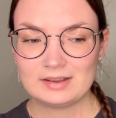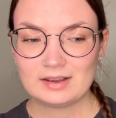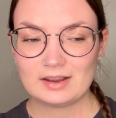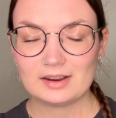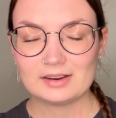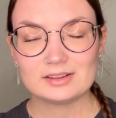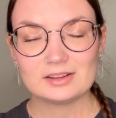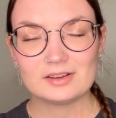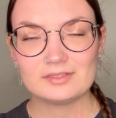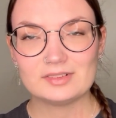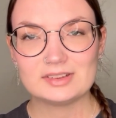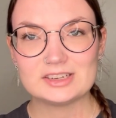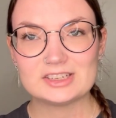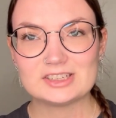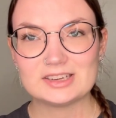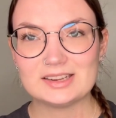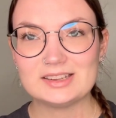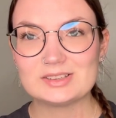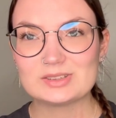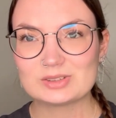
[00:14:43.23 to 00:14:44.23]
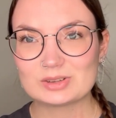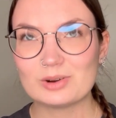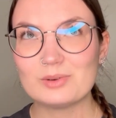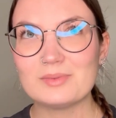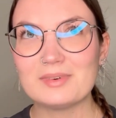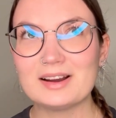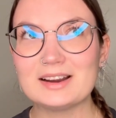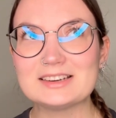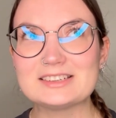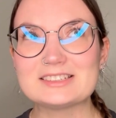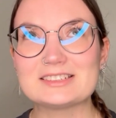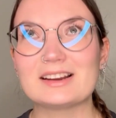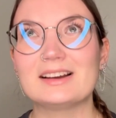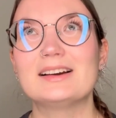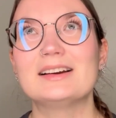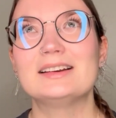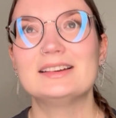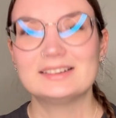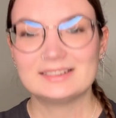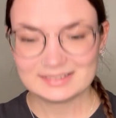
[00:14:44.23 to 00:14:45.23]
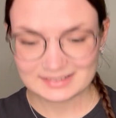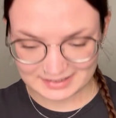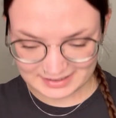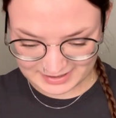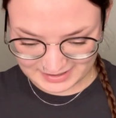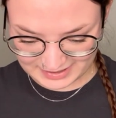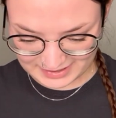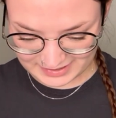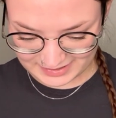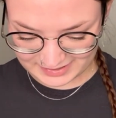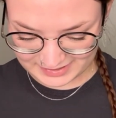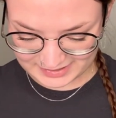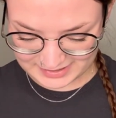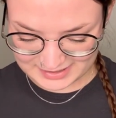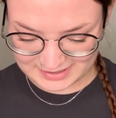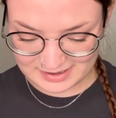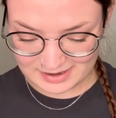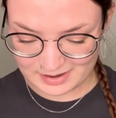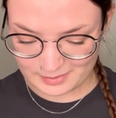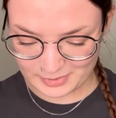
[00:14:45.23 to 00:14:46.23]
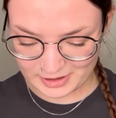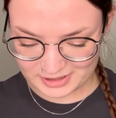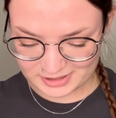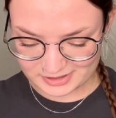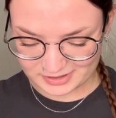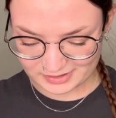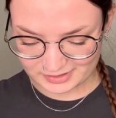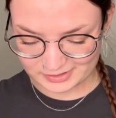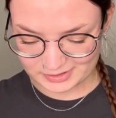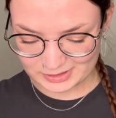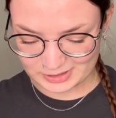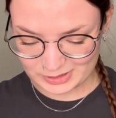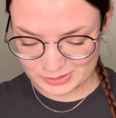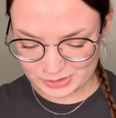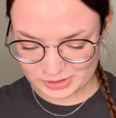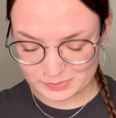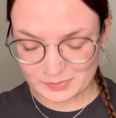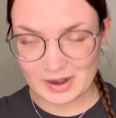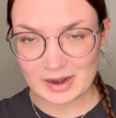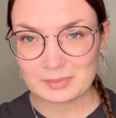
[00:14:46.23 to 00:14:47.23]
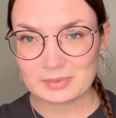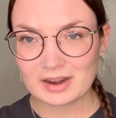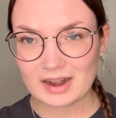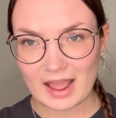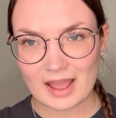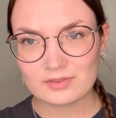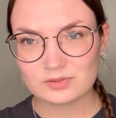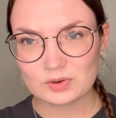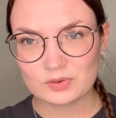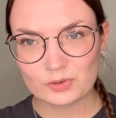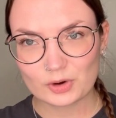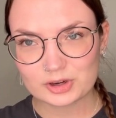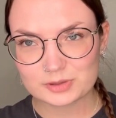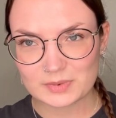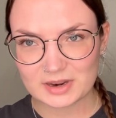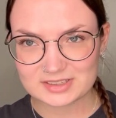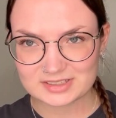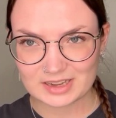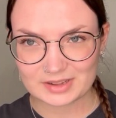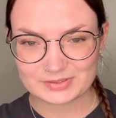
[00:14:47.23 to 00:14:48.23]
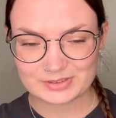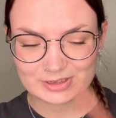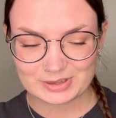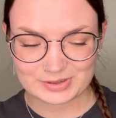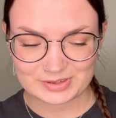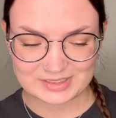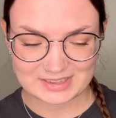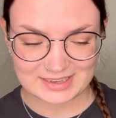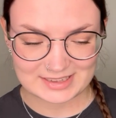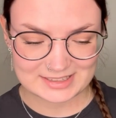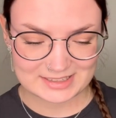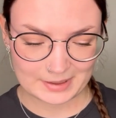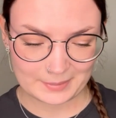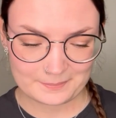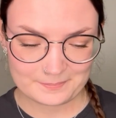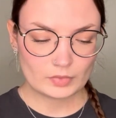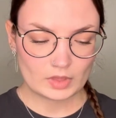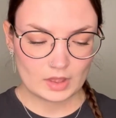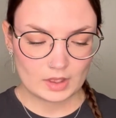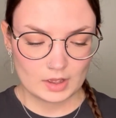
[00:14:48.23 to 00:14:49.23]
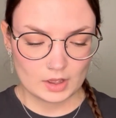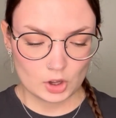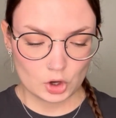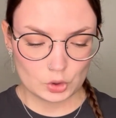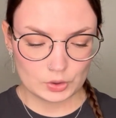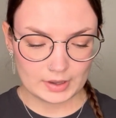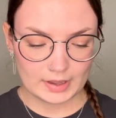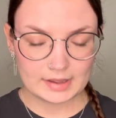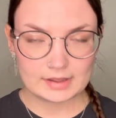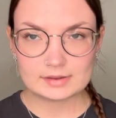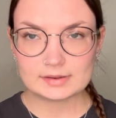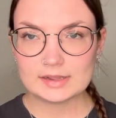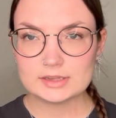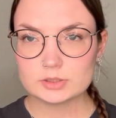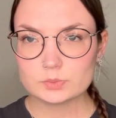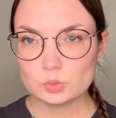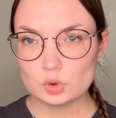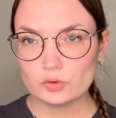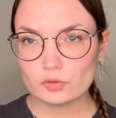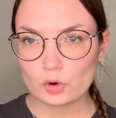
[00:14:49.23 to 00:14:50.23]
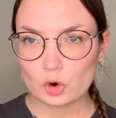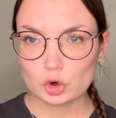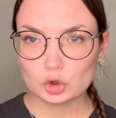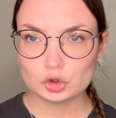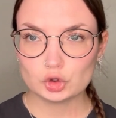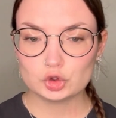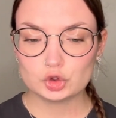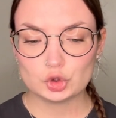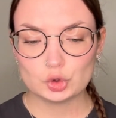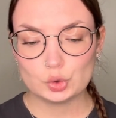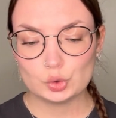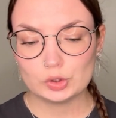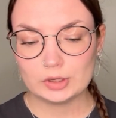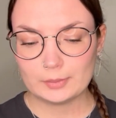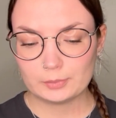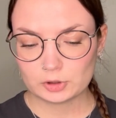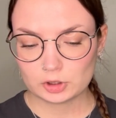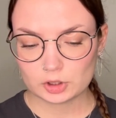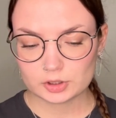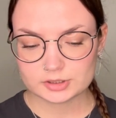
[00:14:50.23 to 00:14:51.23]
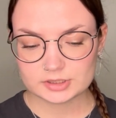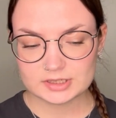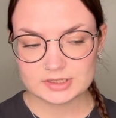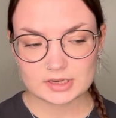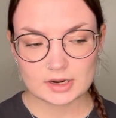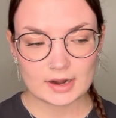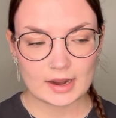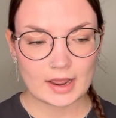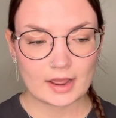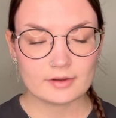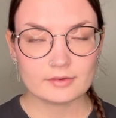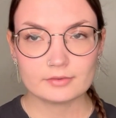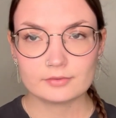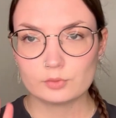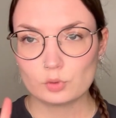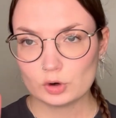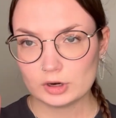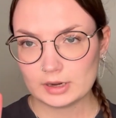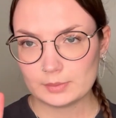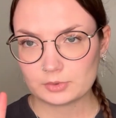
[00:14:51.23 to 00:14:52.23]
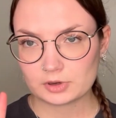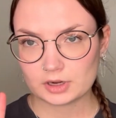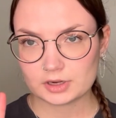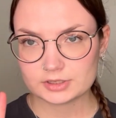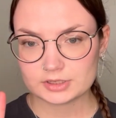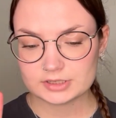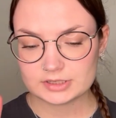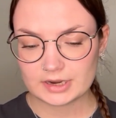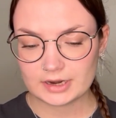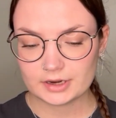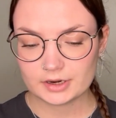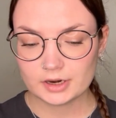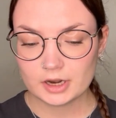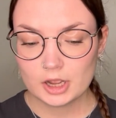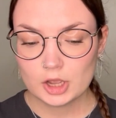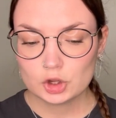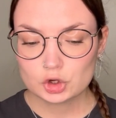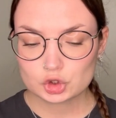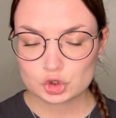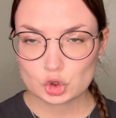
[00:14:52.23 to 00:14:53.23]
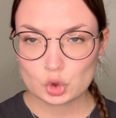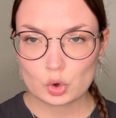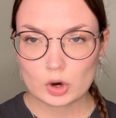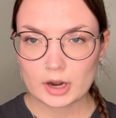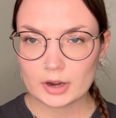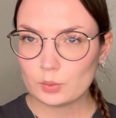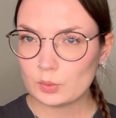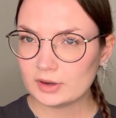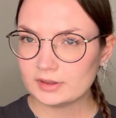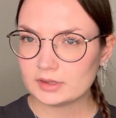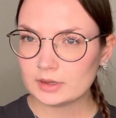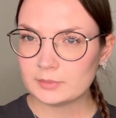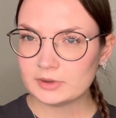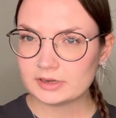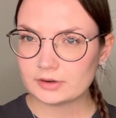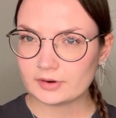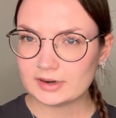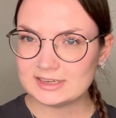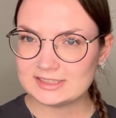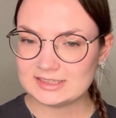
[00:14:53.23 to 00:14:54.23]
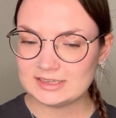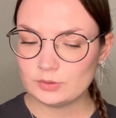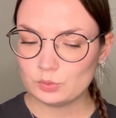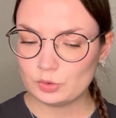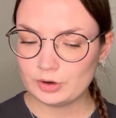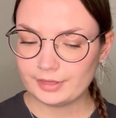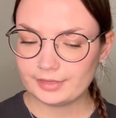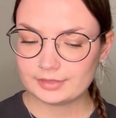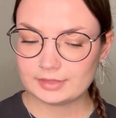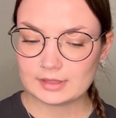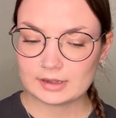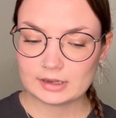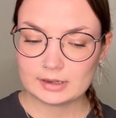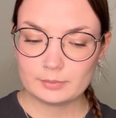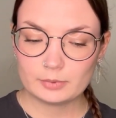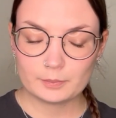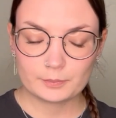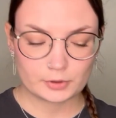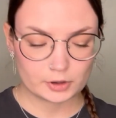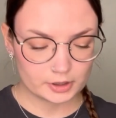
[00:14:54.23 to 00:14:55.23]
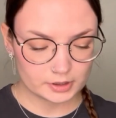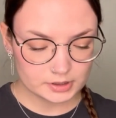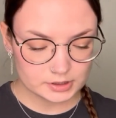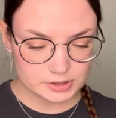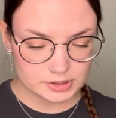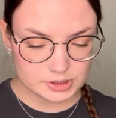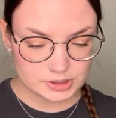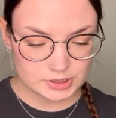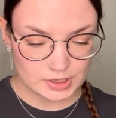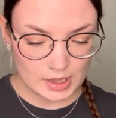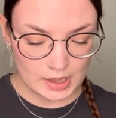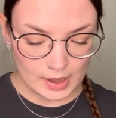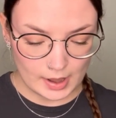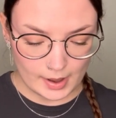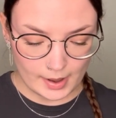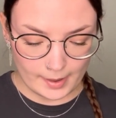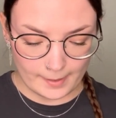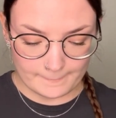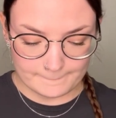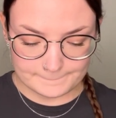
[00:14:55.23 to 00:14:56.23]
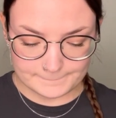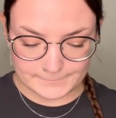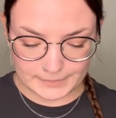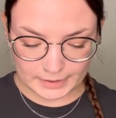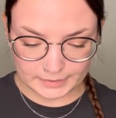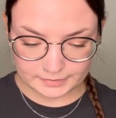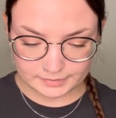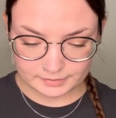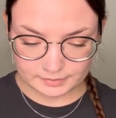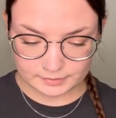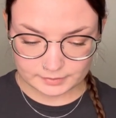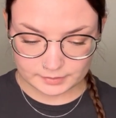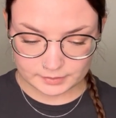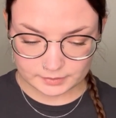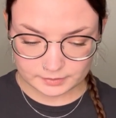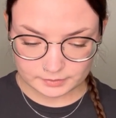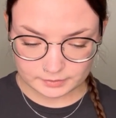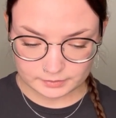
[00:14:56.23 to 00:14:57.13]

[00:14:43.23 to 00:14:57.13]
I love this shade so much. This is gonna be a struggle to use, but I'm gonna have to force myself to use this. Okay, let's move on to lip glosses. I have 4 lip glosses here, so I went a bit crazy with the lip products, but